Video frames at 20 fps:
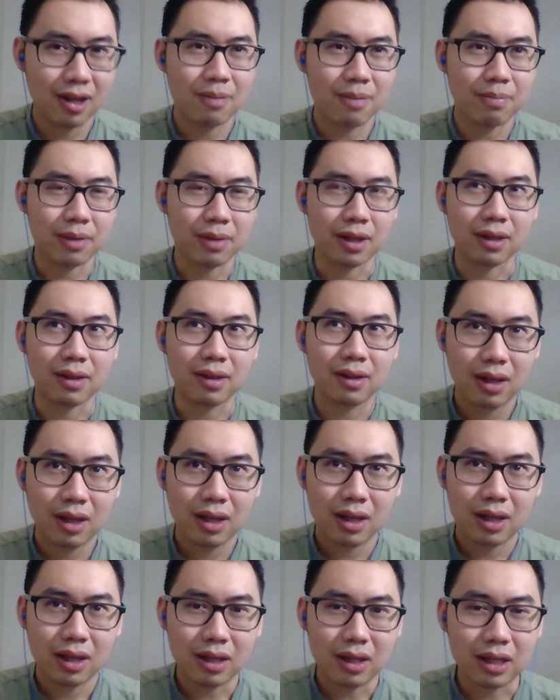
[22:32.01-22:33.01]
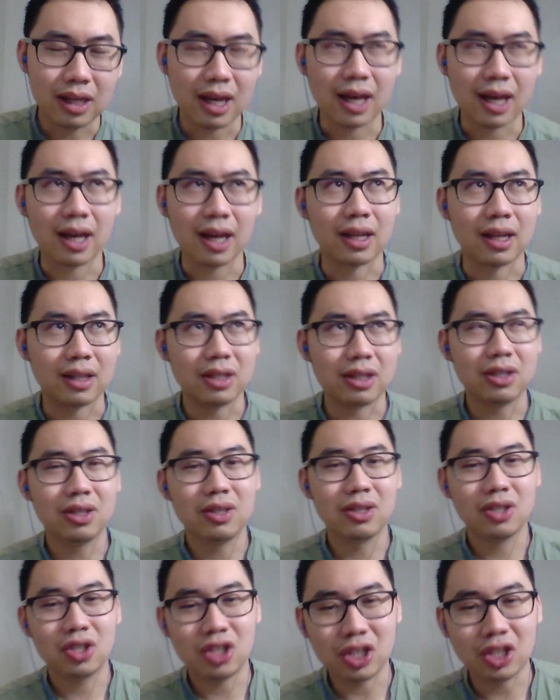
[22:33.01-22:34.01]
But yeah,
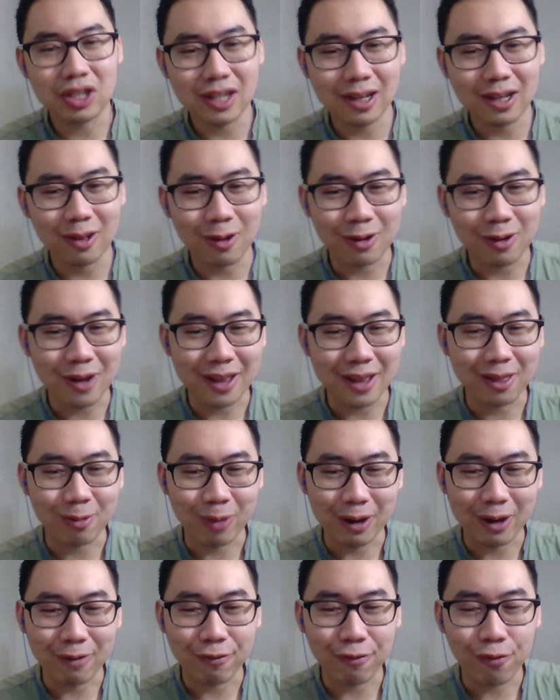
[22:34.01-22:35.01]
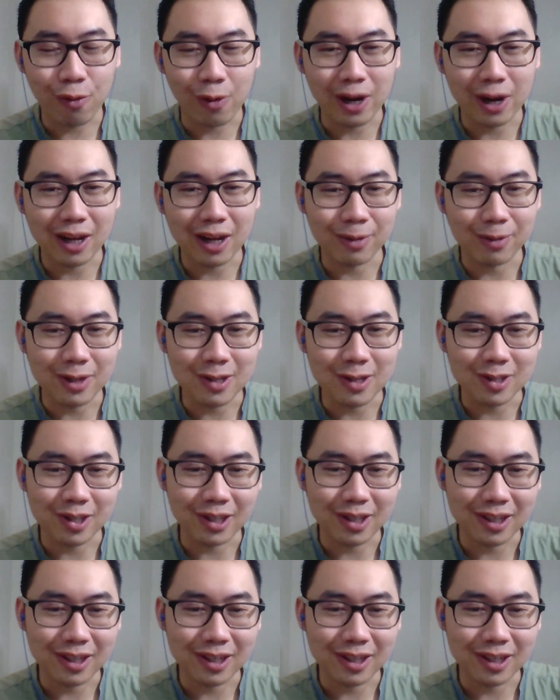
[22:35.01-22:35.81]
she did look at the ring for a reason,